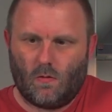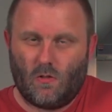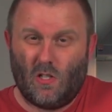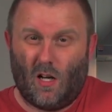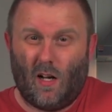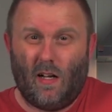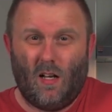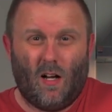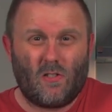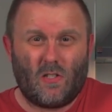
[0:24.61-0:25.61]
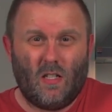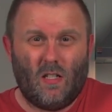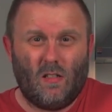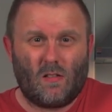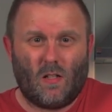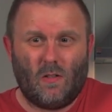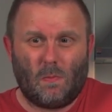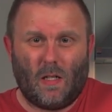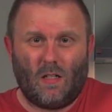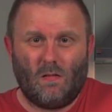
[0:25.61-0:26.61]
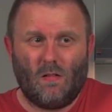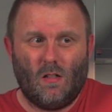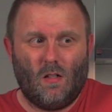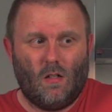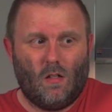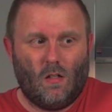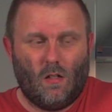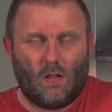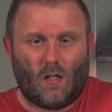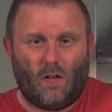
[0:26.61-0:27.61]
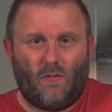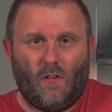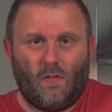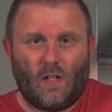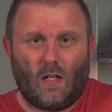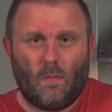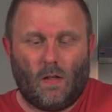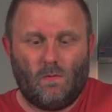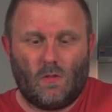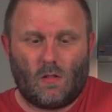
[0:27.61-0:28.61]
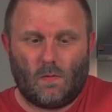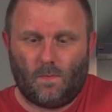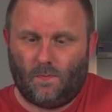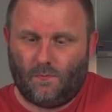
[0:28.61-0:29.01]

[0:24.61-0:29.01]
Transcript: July last year, so it's been, I don't know, 15 months